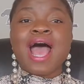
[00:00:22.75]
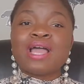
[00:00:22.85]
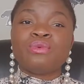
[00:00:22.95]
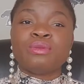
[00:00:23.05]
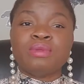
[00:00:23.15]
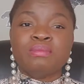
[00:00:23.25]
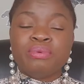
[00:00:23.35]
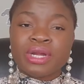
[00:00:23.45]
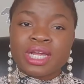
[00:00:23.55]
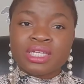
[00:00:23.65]
I will be
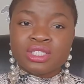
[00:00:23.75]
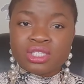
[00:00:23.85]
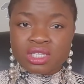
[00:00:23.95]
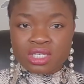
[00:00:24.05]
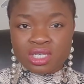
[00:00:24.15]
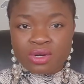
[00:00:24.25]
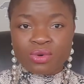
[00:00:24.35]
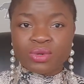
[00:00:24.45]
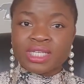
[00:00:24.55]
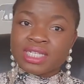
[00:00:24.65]
bringing to
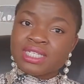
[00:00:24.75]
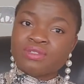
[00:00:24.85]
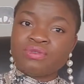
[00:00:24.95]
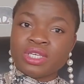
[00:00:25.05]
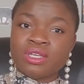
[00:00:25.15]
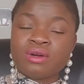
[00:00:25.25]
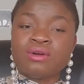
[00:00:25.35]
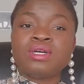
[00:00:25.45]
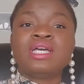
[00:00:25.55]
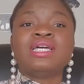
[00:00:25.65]
you in this video